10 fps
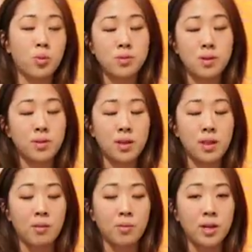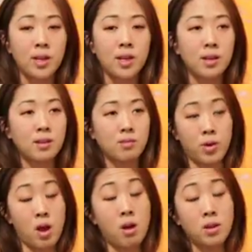something that we
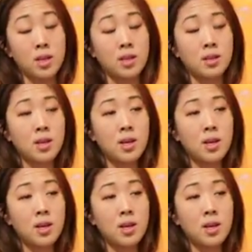all need